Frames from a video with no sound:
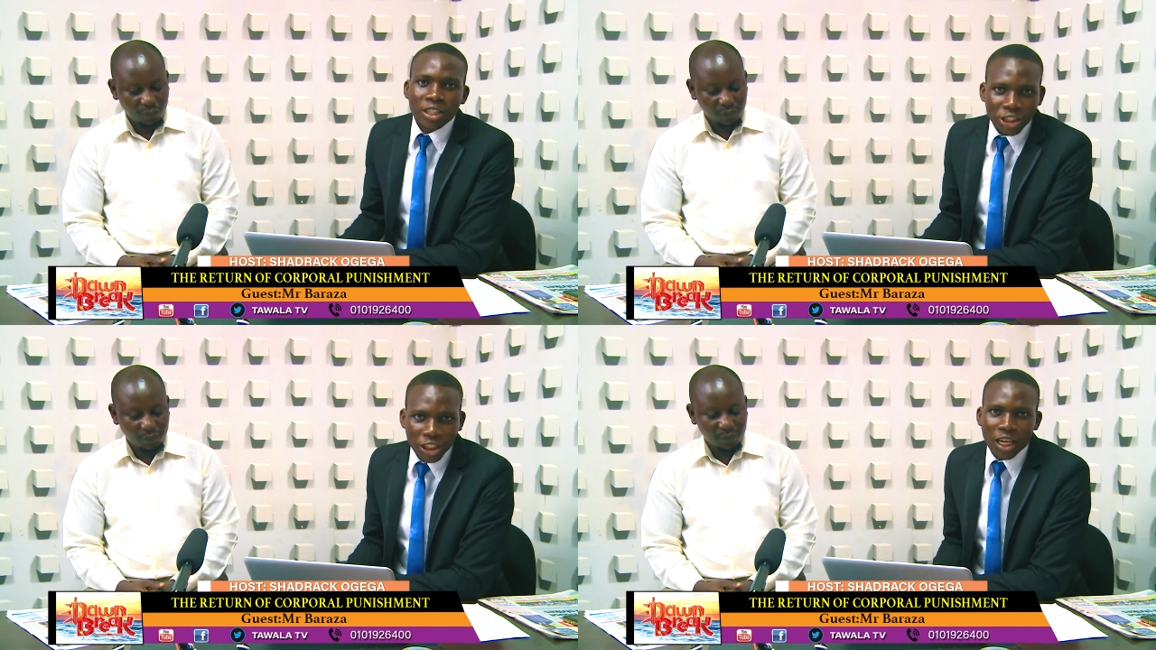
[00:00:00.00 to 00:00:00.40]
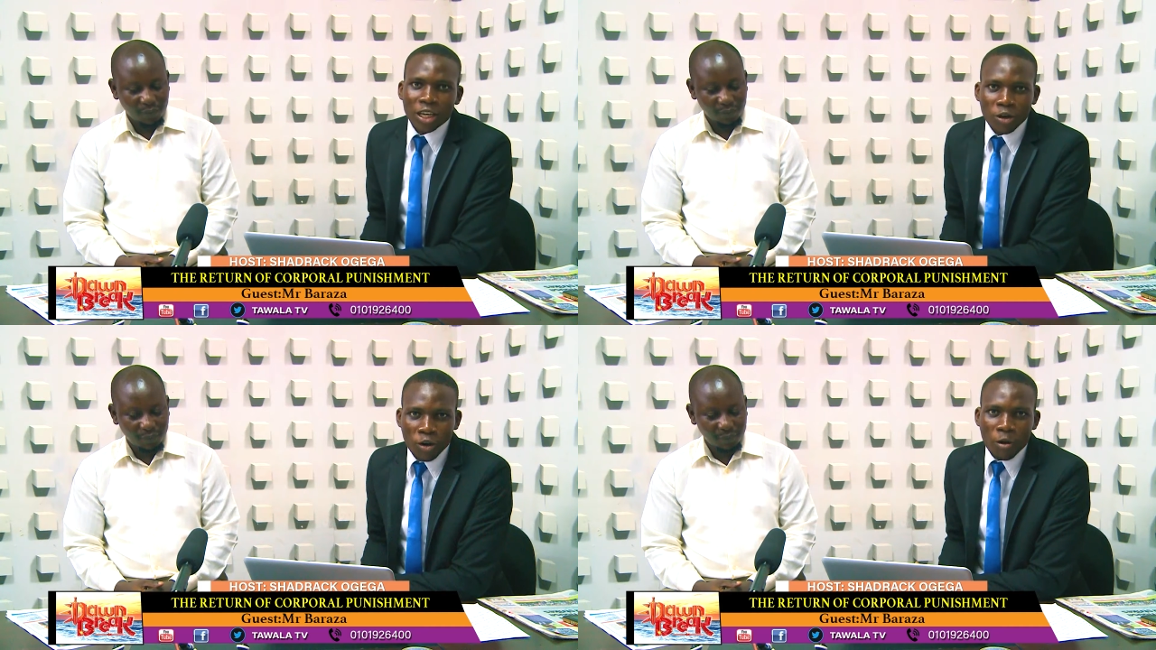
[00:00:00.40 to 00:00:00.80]

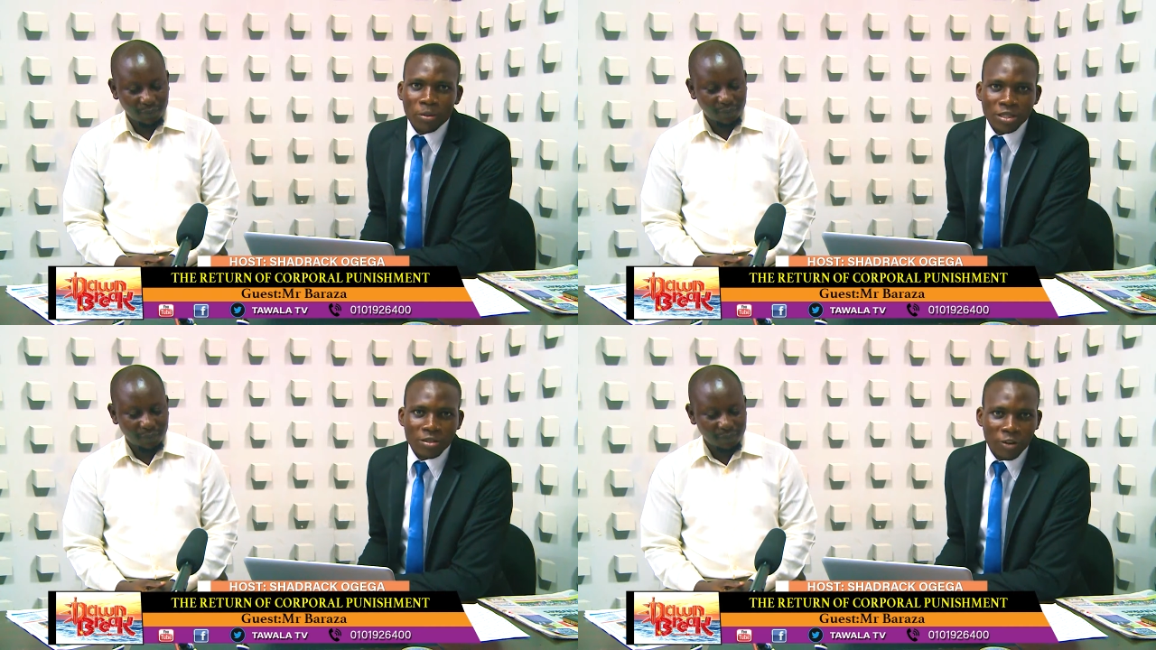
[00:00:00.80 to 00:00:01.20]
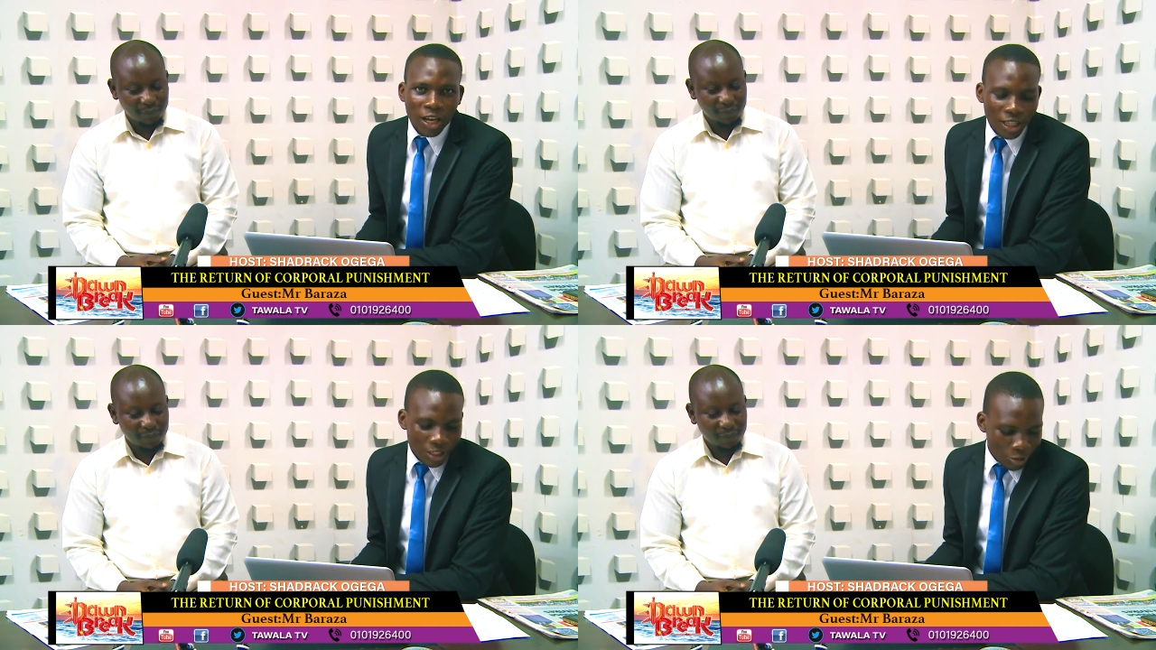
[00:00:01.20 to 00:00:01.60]
Speaker 1: Share your comments
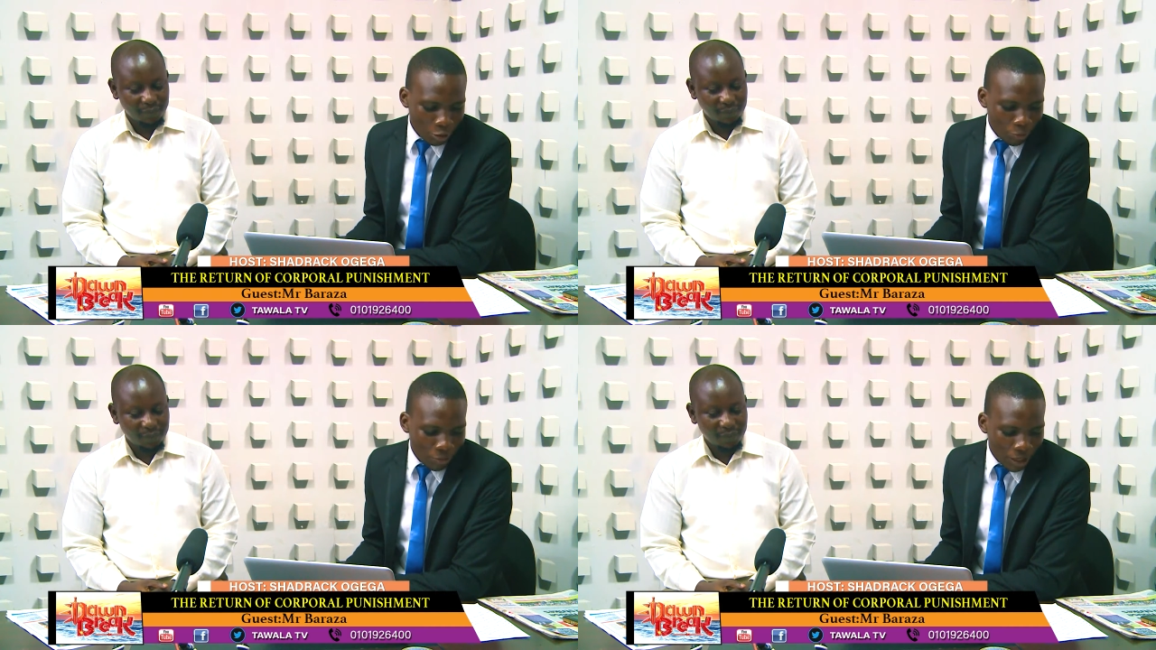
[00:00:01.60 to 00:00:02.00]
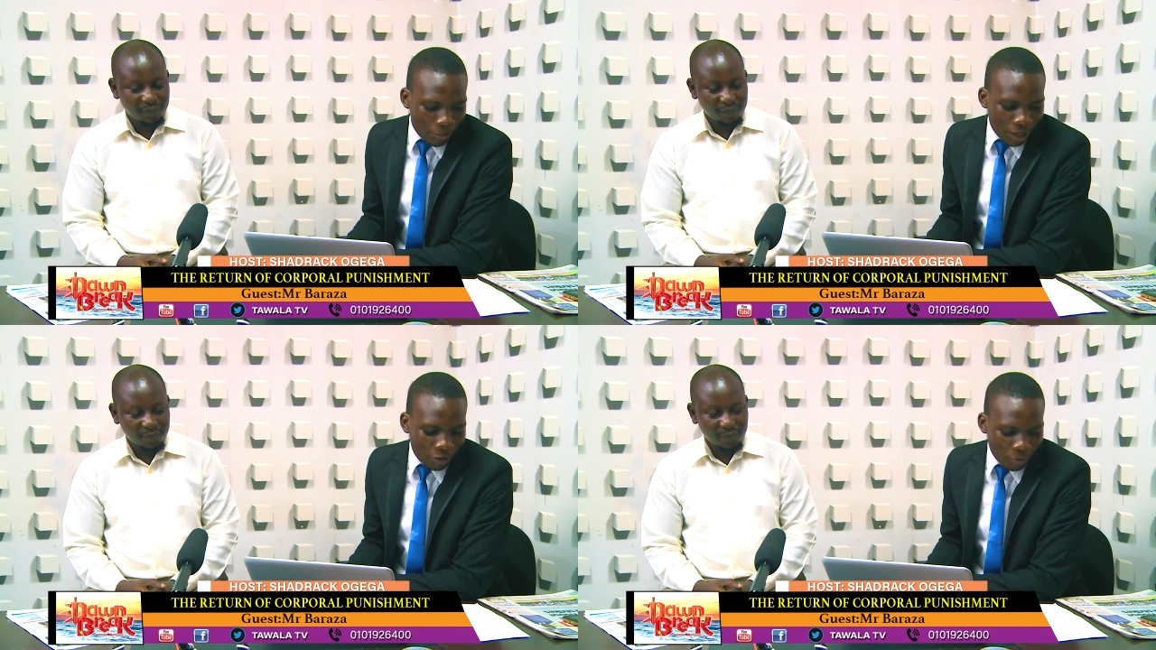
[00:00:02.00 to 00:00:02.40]
via the social media
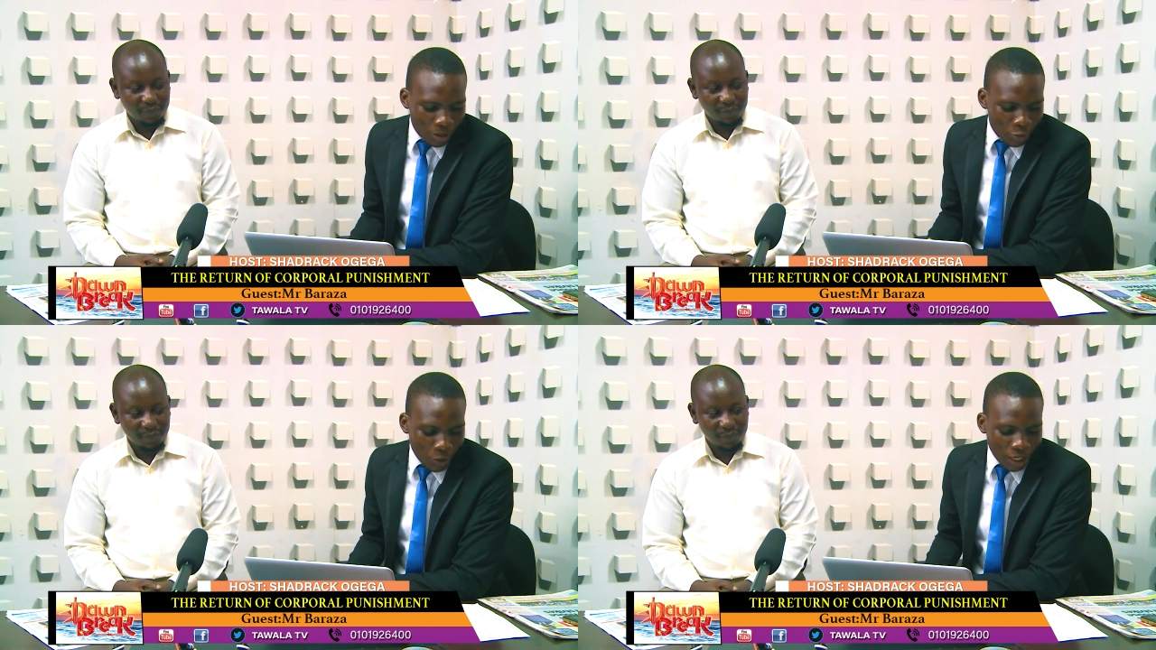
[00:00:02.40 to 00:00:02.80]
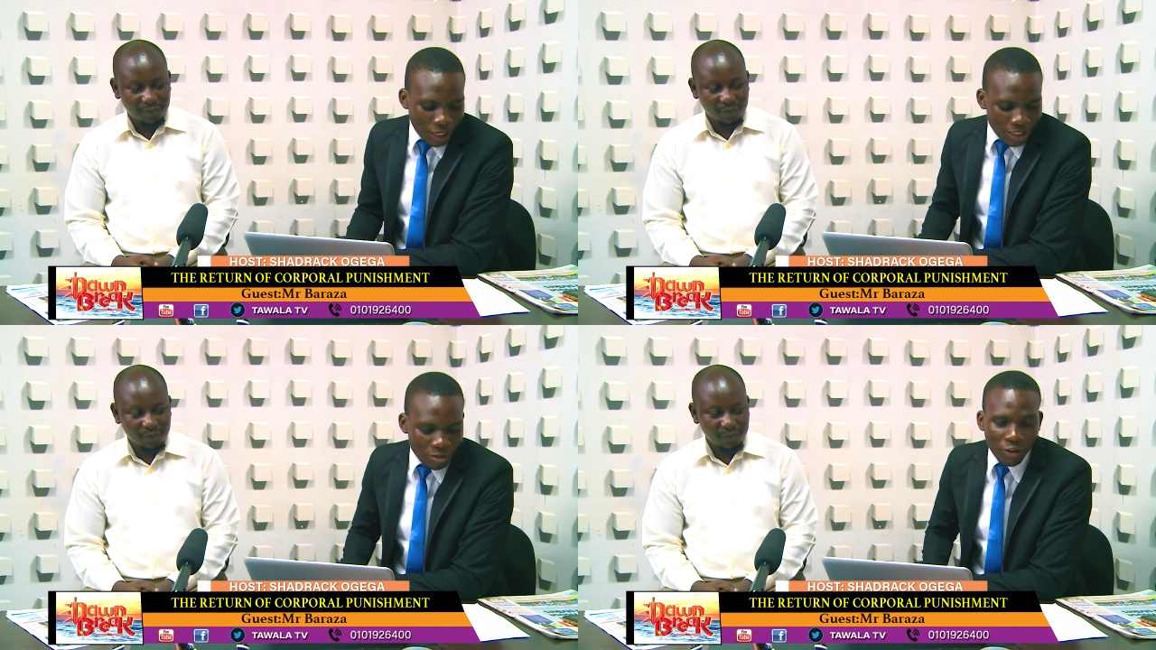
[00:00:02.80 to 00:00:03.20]
platform as
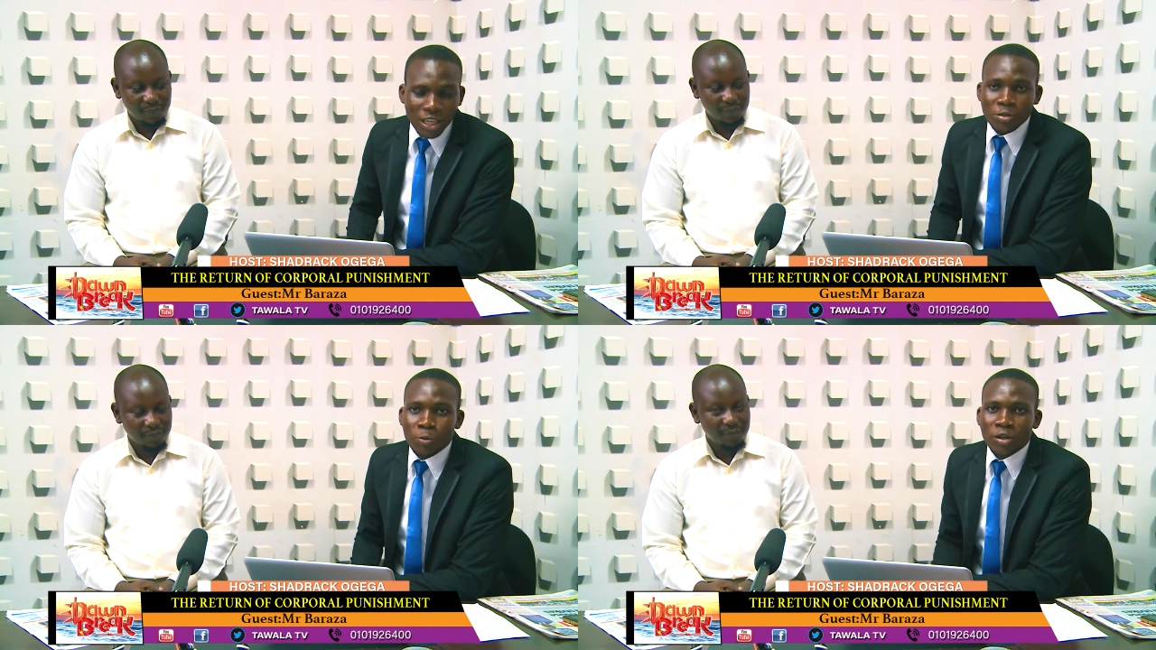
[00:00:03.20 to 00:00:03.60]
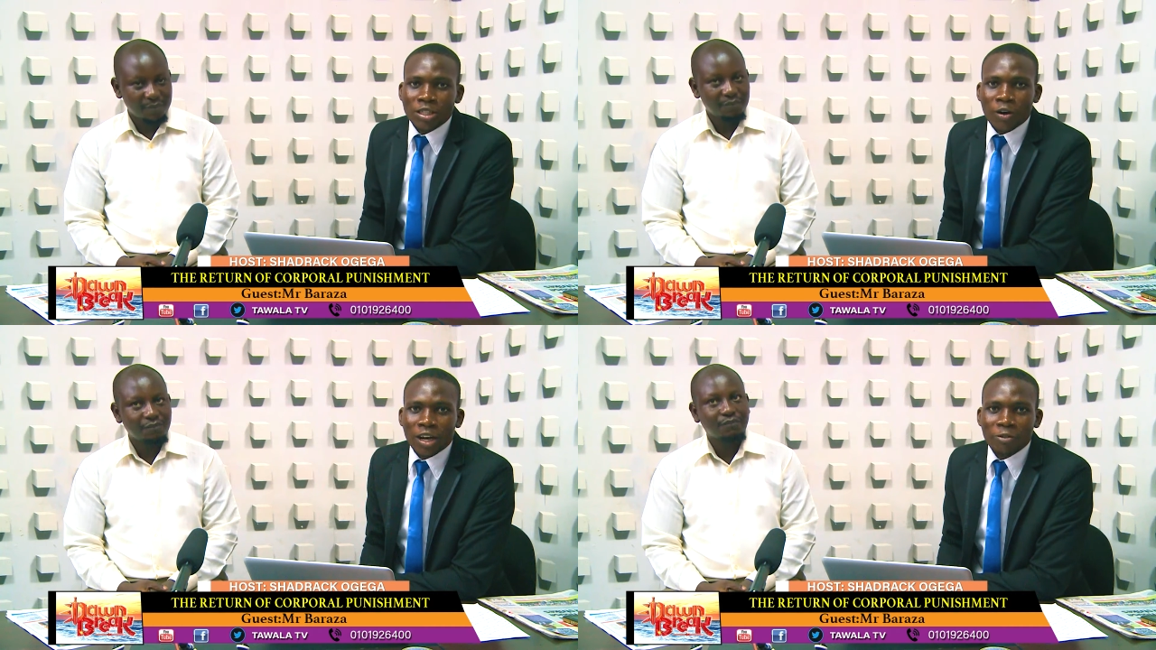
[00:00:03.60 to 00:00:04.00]
well. It's Facebook,
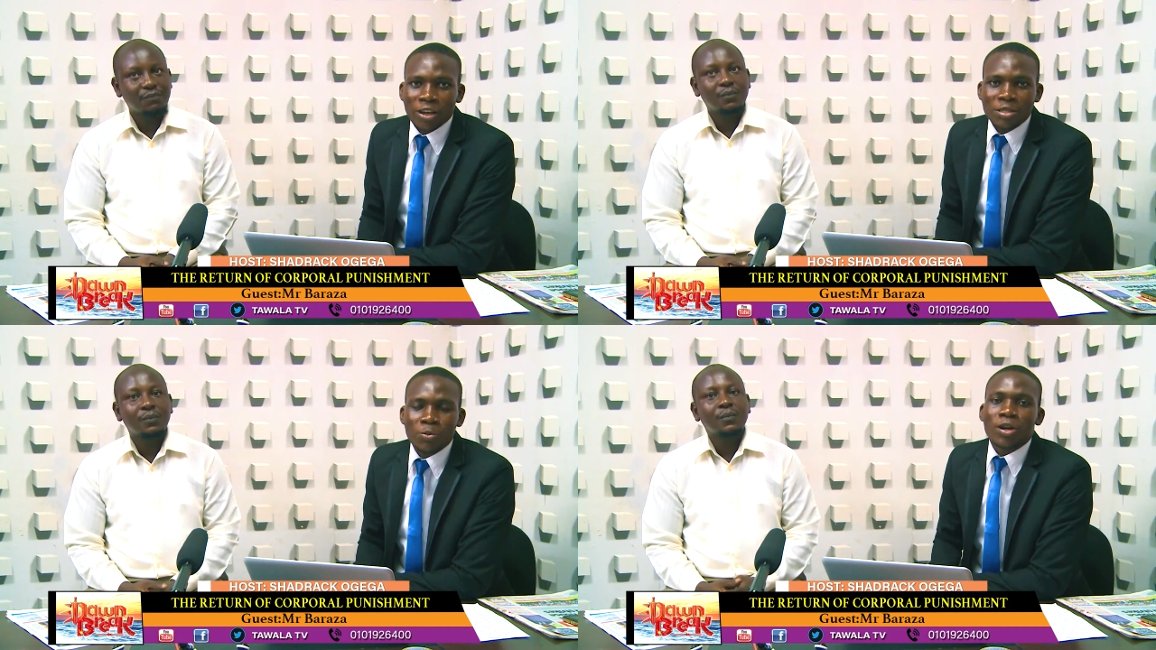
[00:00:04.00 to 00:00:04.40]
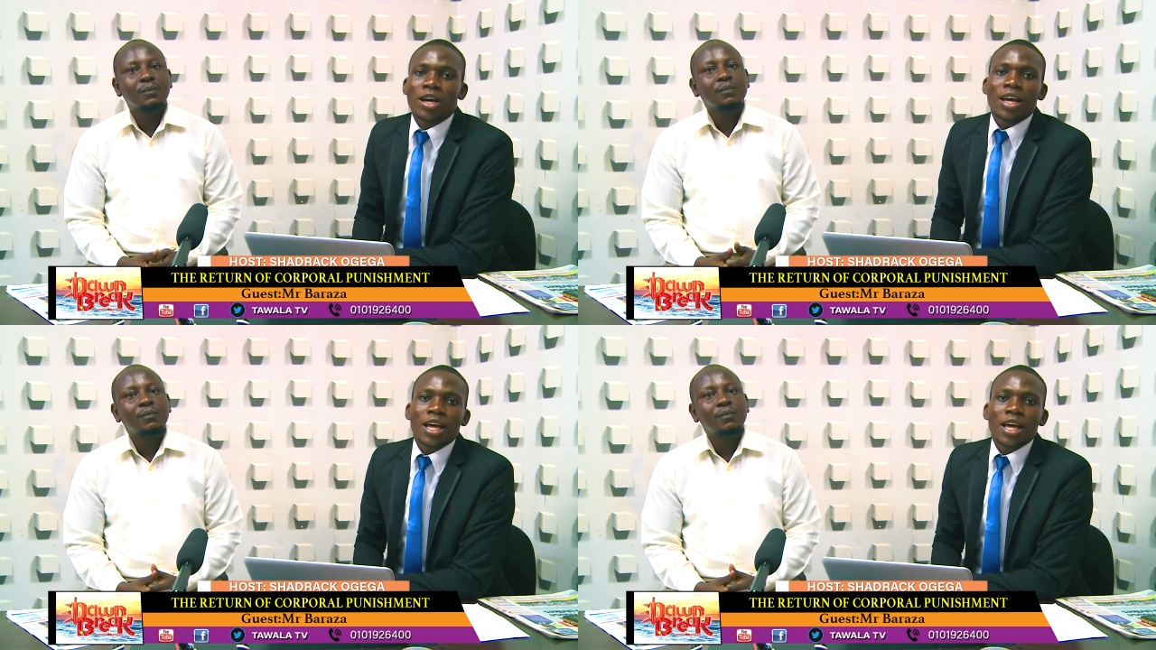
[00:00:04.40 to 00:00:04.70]
Tawala Facebook.